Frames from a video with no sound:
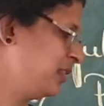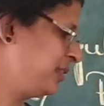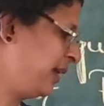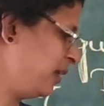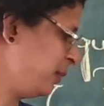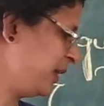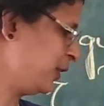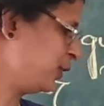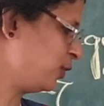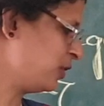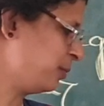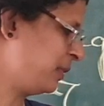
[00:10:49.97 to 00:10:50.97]
Then we can
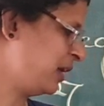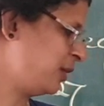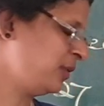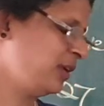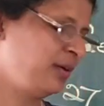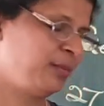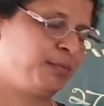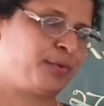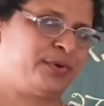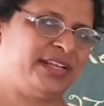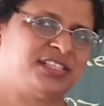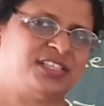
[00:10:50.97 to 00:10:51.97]
talk about
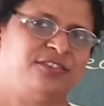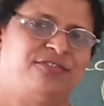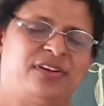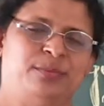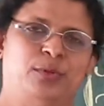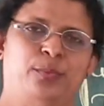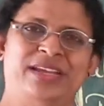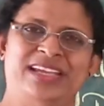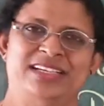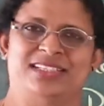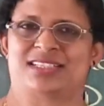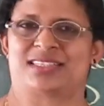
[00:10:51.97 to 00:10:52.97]
protecting from the
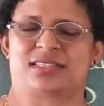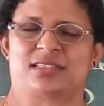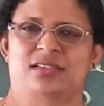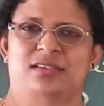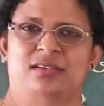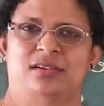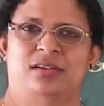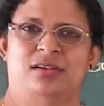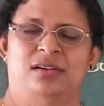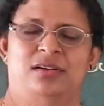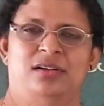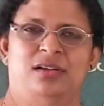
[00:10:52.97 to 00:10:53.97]
weeds.
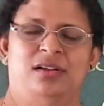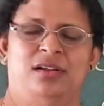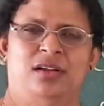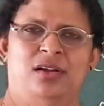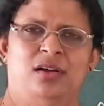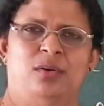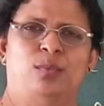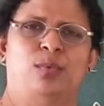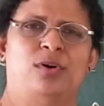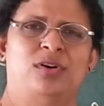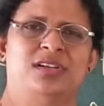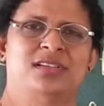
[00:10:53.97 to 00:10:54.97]

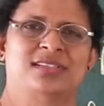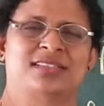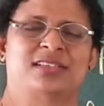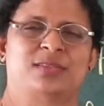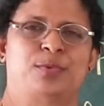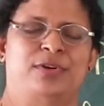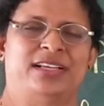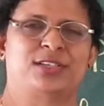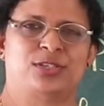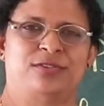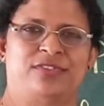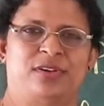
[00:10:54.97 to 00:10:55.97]
What is this
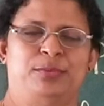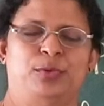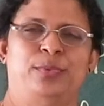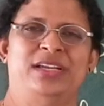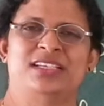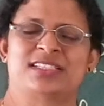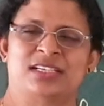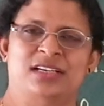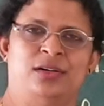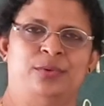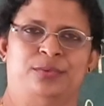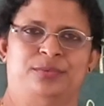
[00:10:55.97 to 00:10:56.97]
protection from the weeds
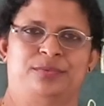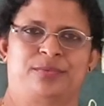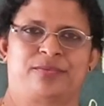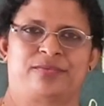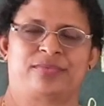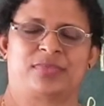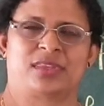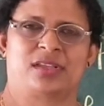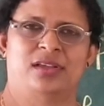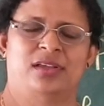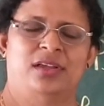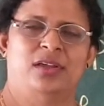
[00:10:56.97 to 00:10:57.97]
now?
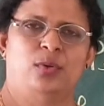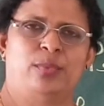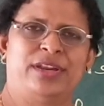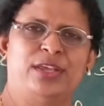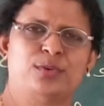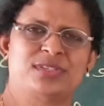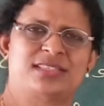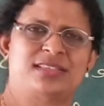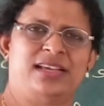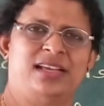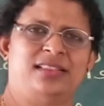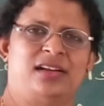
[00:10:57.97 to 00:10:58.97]
When you
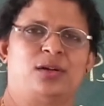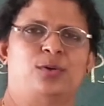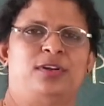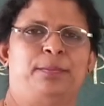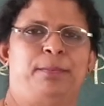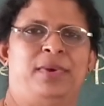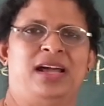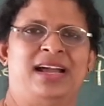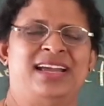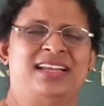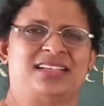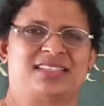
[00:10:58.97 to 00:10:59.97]
say there are good
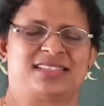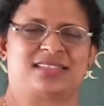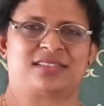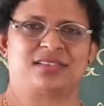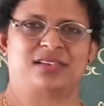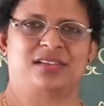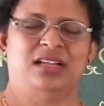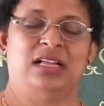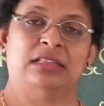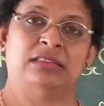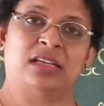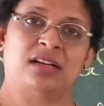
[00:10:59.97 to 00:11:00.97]
plants,
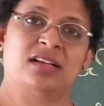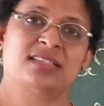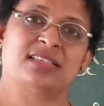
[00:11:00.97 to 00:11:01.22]
there are